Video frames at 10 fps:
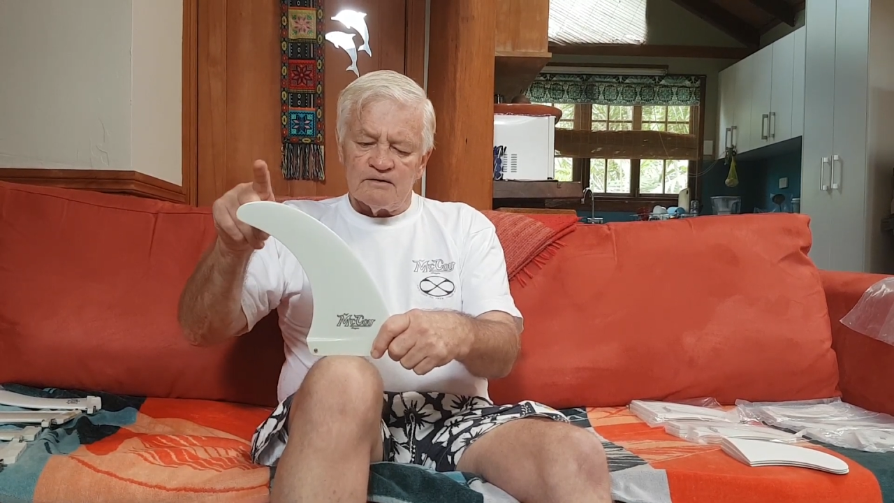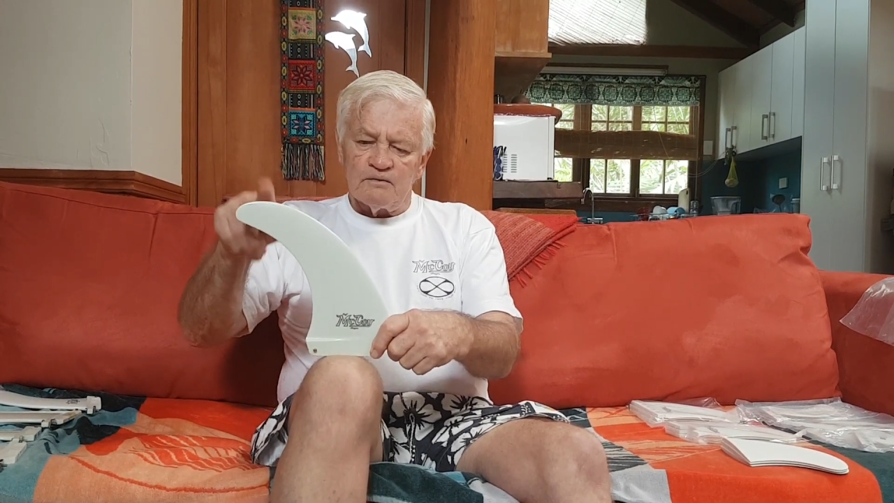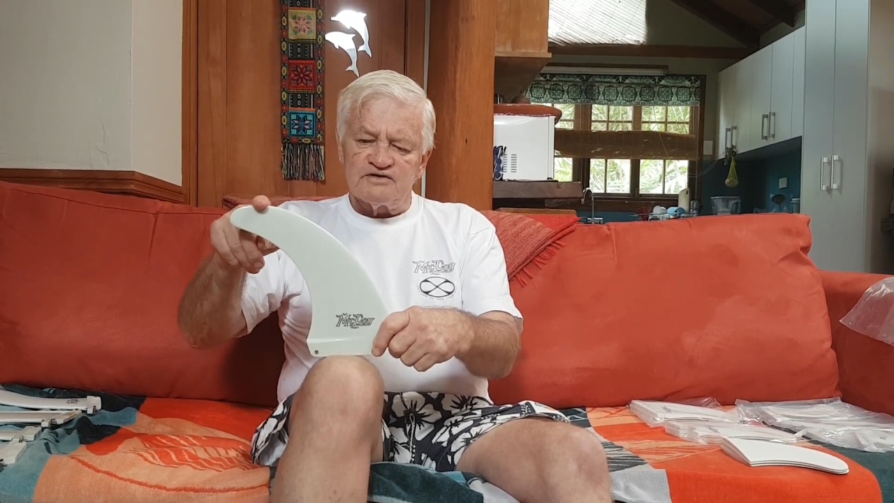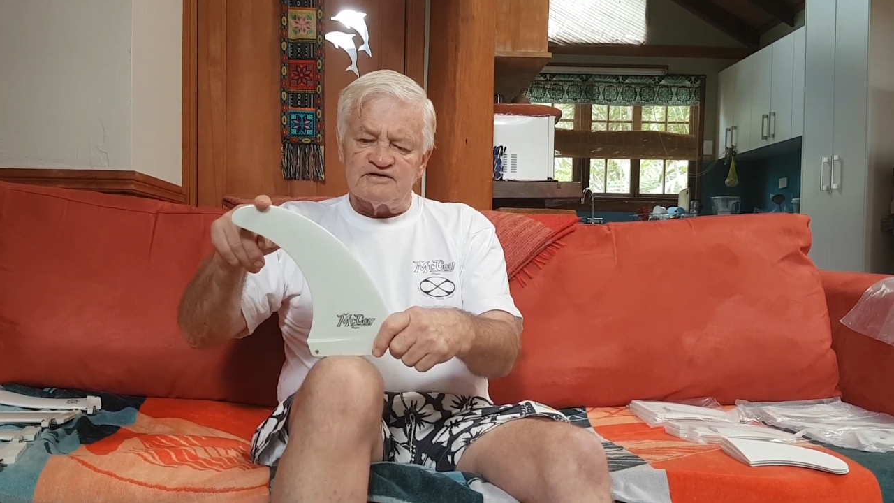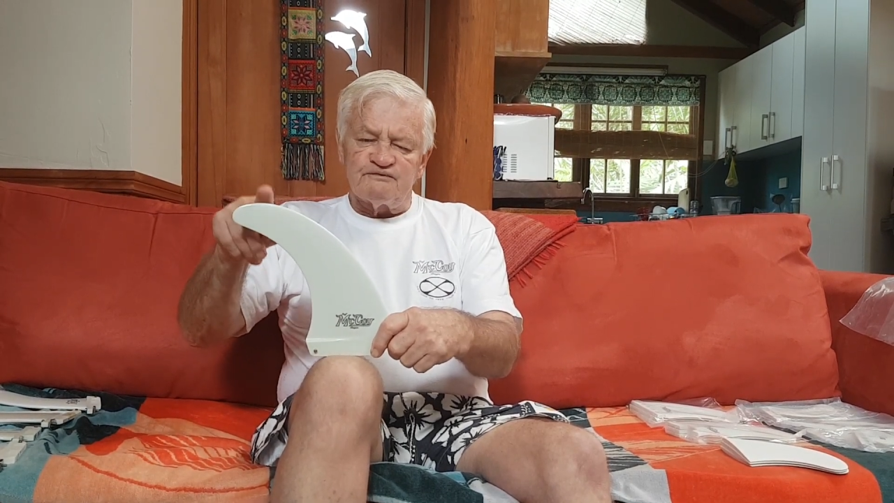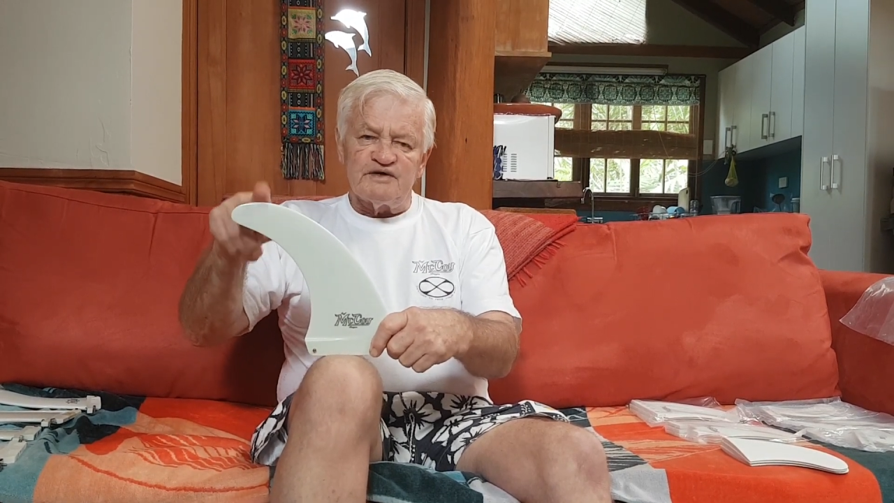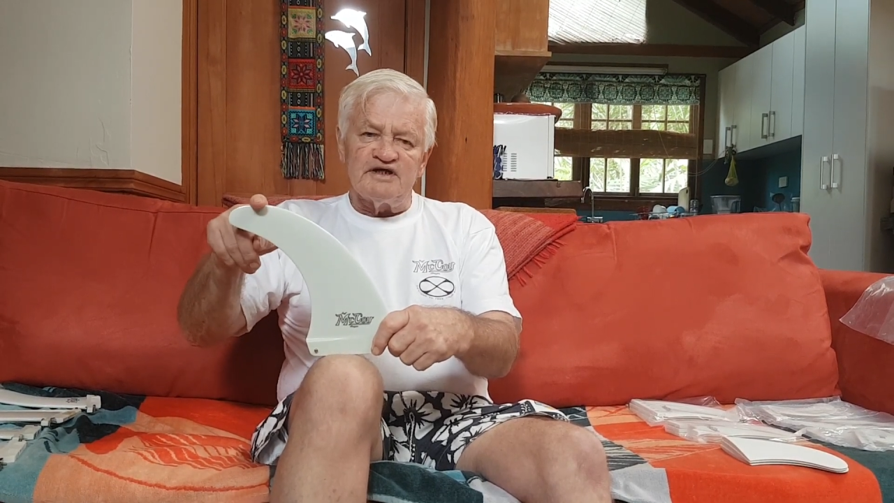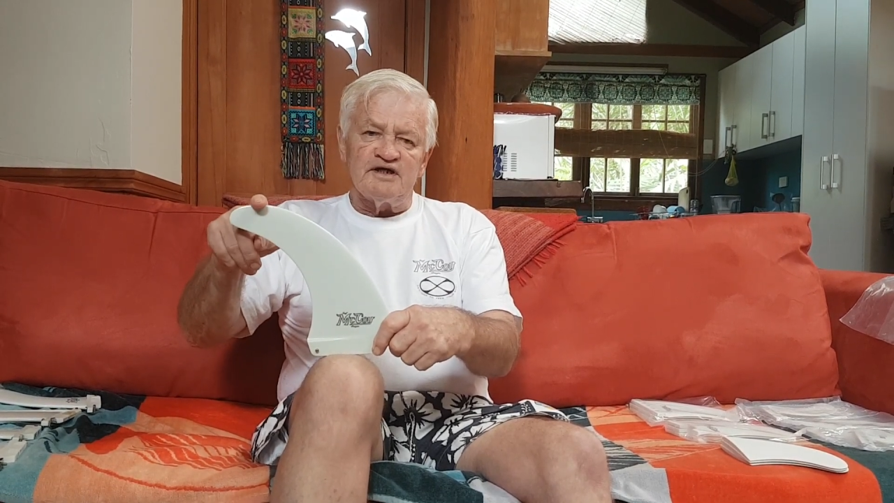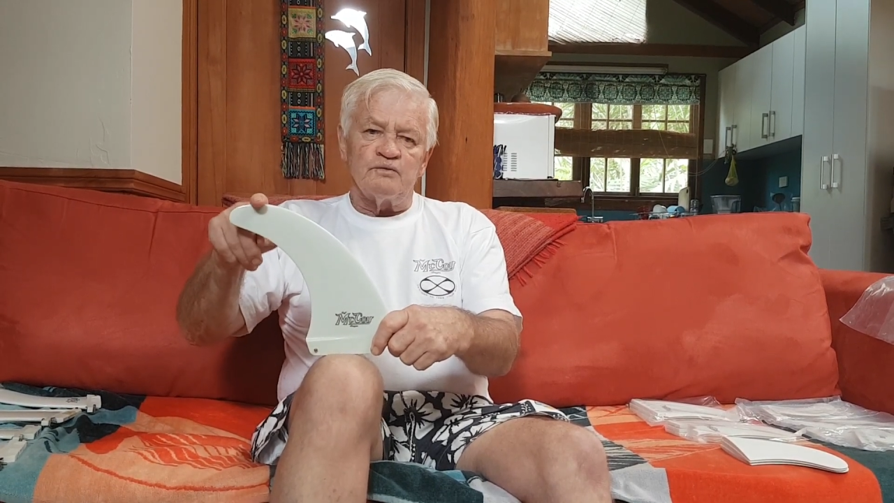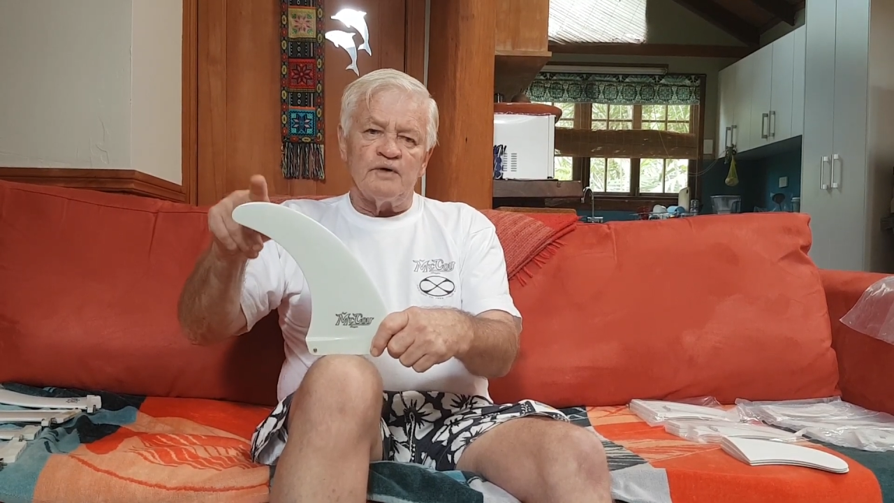was the
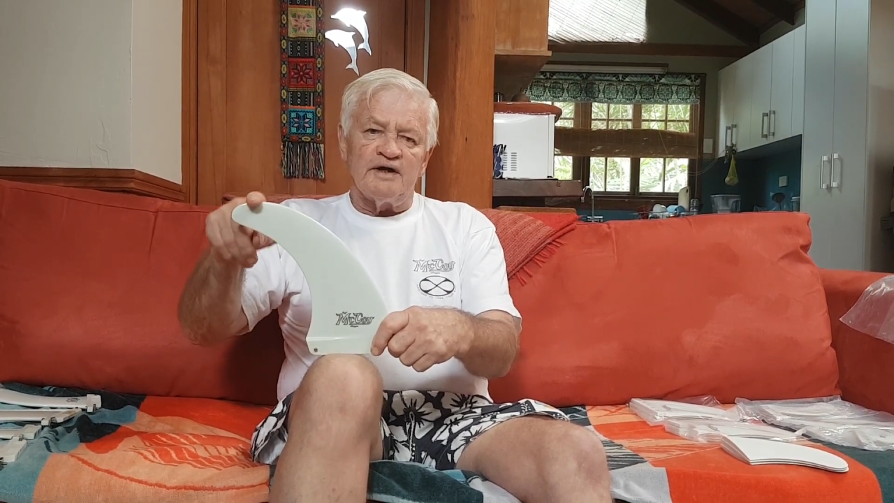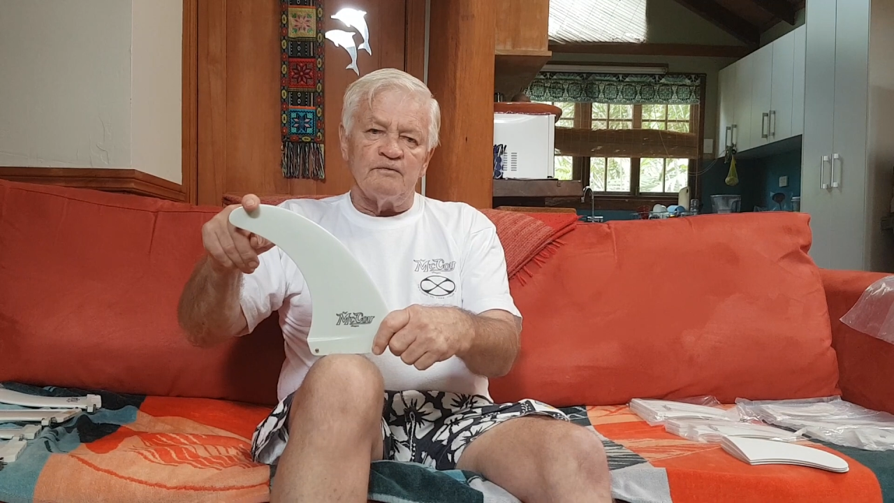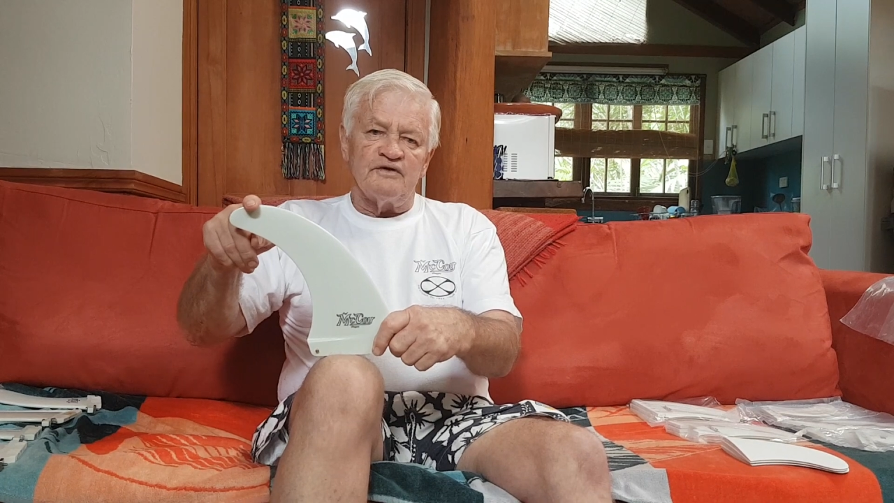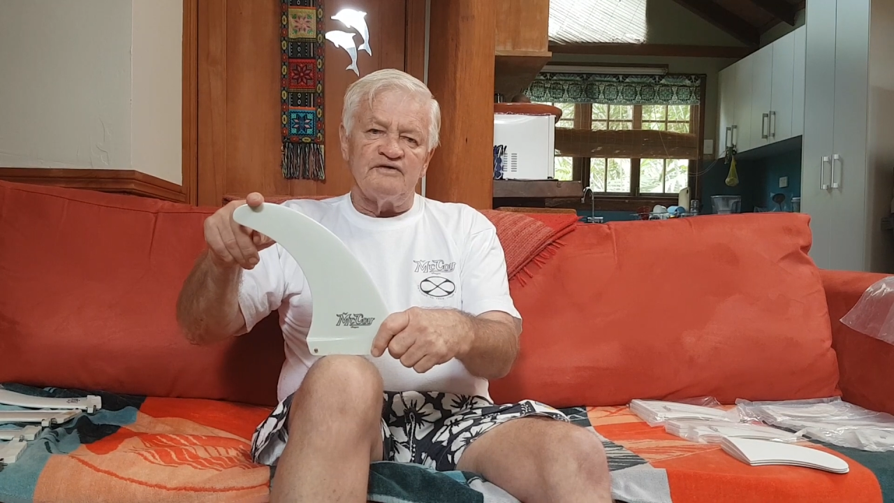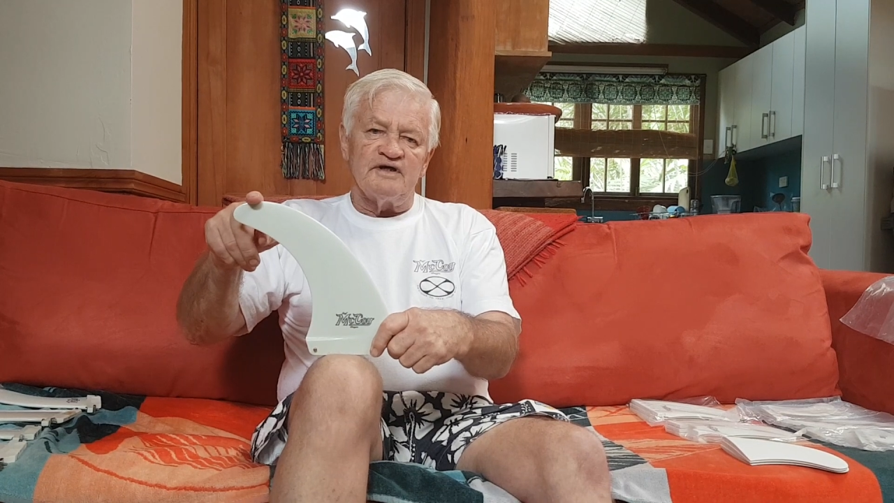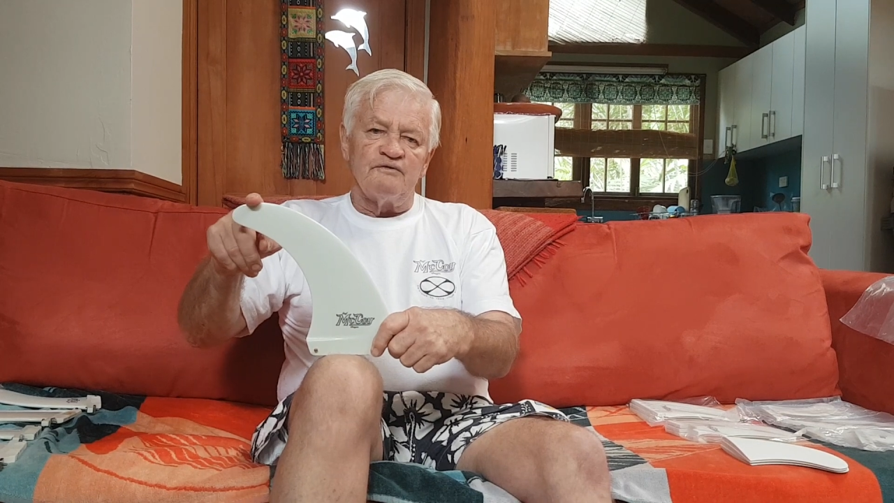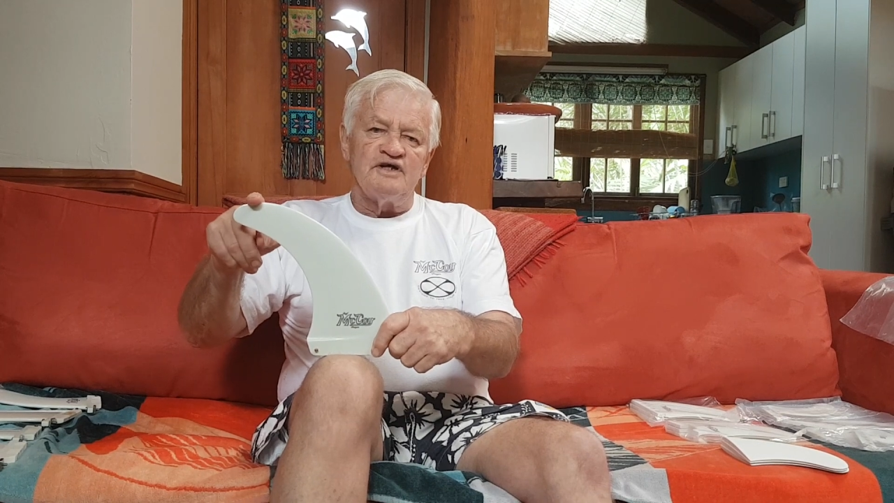fin that went with the